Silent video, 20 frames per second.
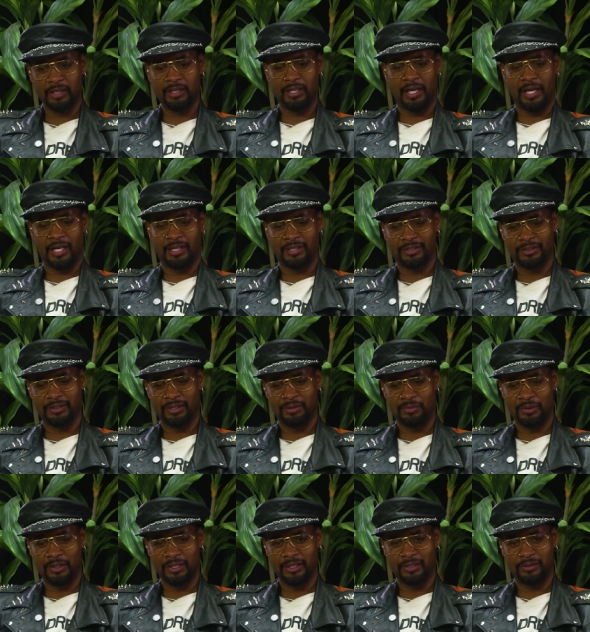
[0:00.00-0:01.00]
I think aliens
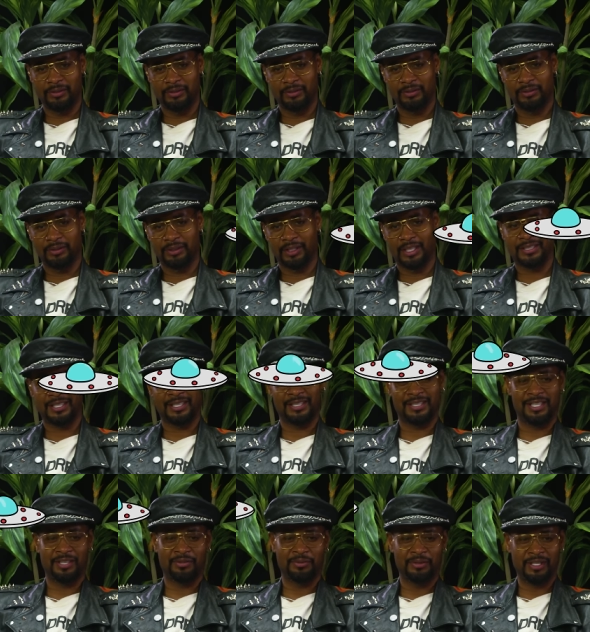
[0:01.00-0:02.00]
are real because I
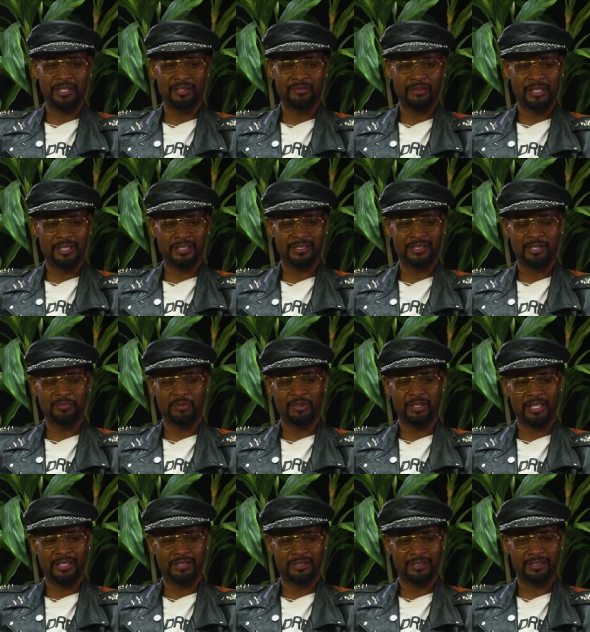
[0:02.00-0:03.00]
think we're living in a
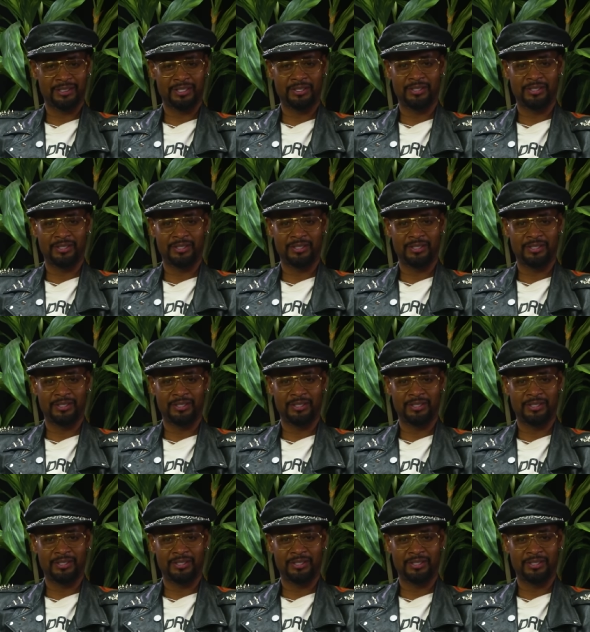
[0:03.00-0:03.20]
simulation.